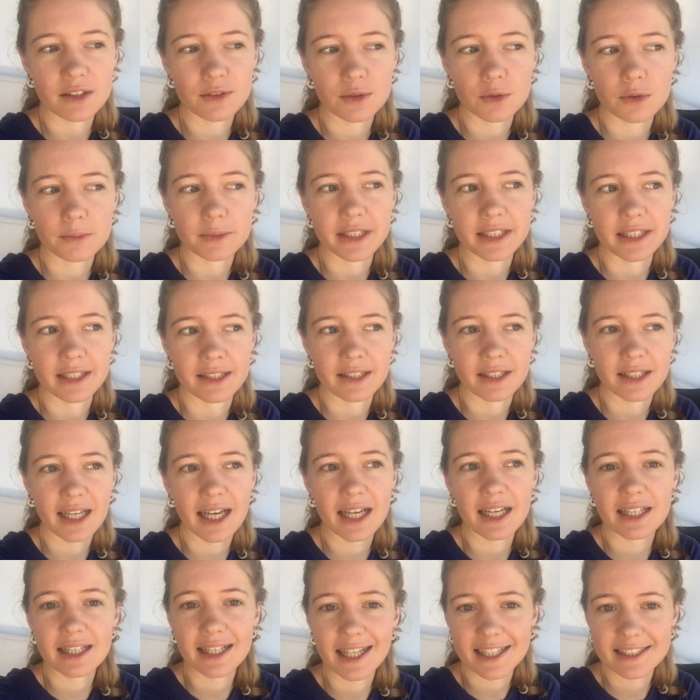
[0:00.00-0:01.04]
it's all been
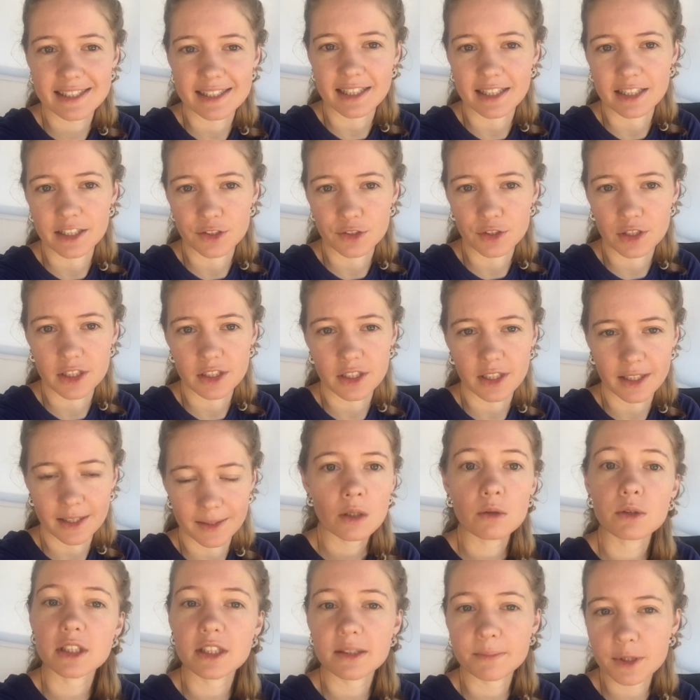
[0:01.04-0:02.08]
kind of classic literature
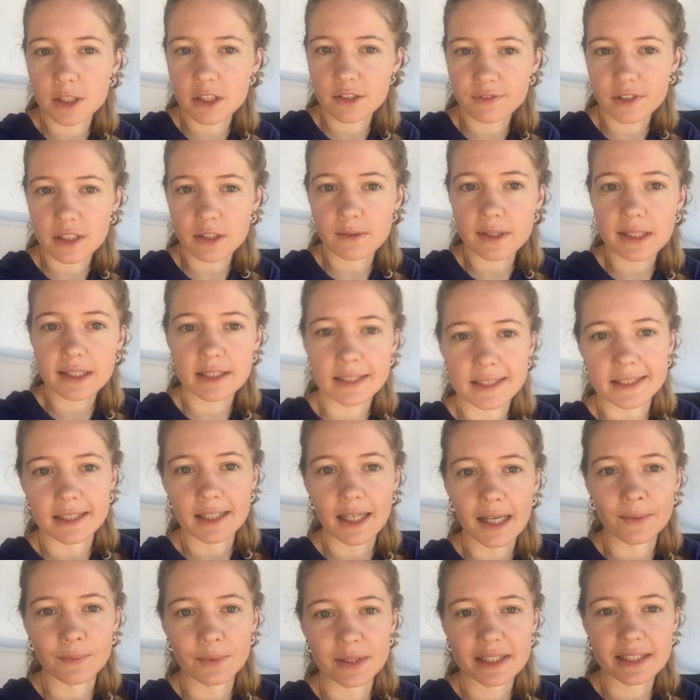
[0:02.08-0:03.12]
which is beautifully written
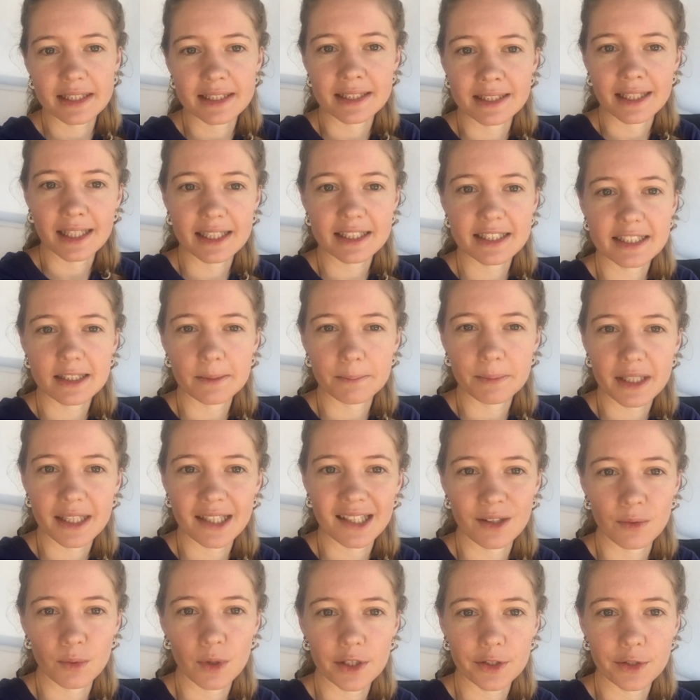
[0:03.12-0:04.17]
and which is nice to be
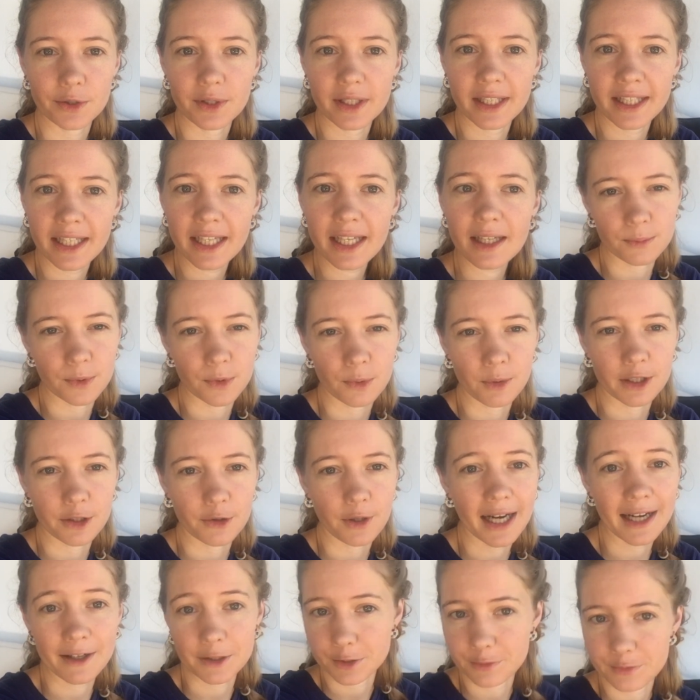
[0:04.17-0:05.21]
in while you're in it but when you're
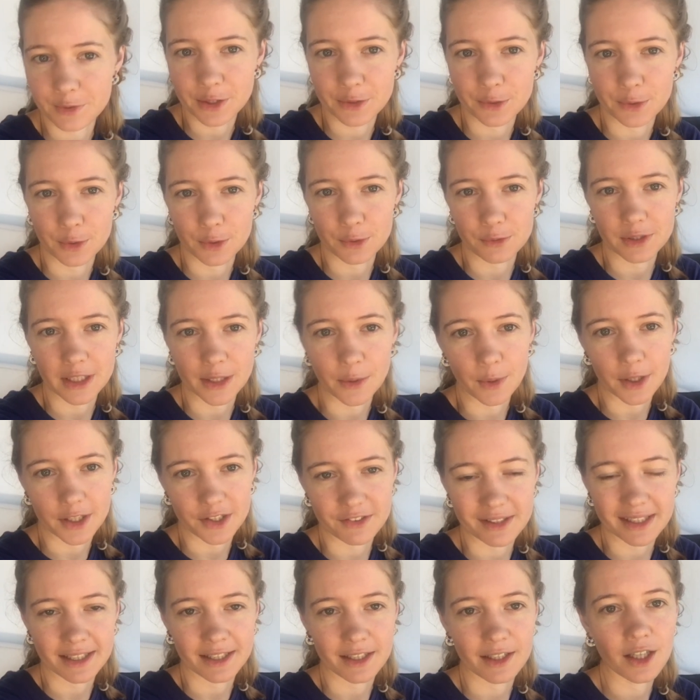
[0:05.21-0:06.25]
out of it you're not really
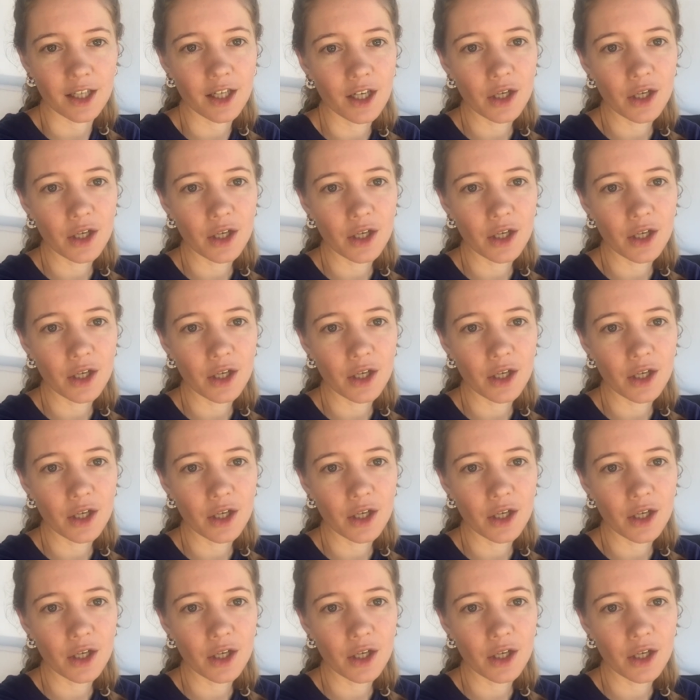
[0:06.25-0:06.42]
wondering